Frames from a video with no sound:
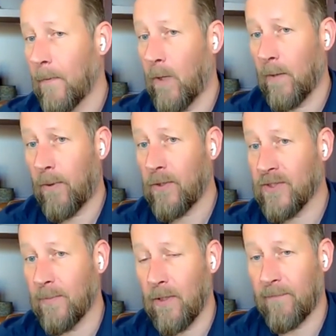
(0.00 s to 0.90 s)
where
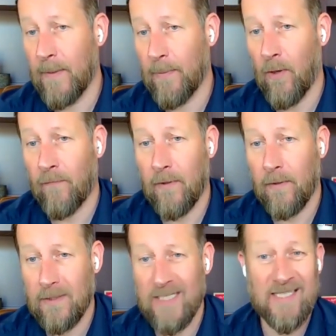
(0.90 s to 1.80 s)
possible, if people
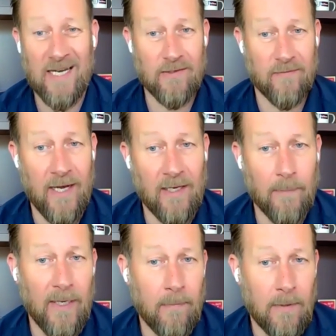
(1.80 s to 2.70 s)
offer discounts for early
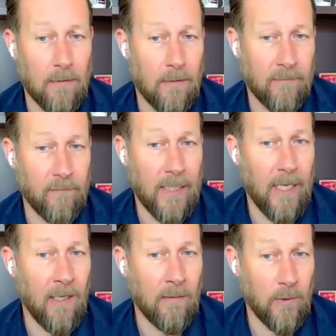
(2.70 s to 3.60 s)
payment, if we
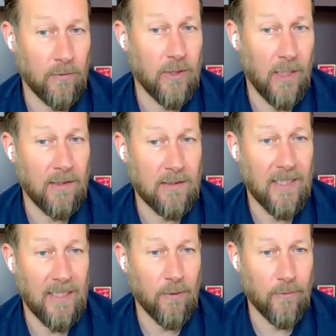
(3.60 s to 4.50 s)
can, we'll try and
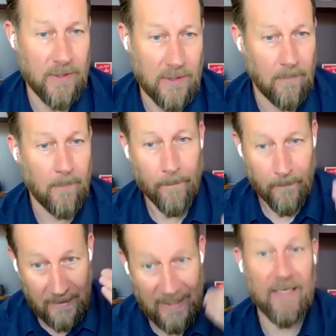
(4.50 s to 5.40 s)
take those to
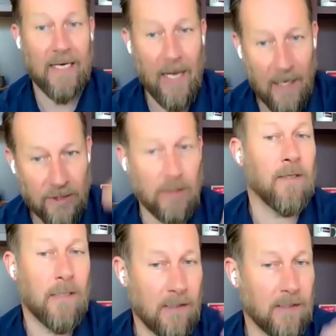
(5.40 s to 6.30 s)
get the cash into
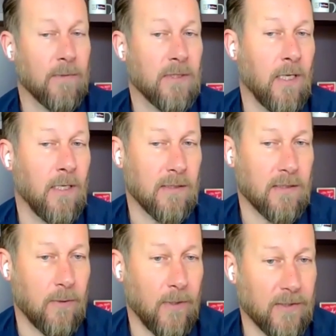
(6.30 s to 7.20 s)
the customer's hands as
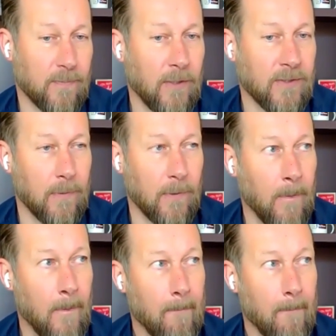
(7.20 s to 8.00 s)
quick as possible.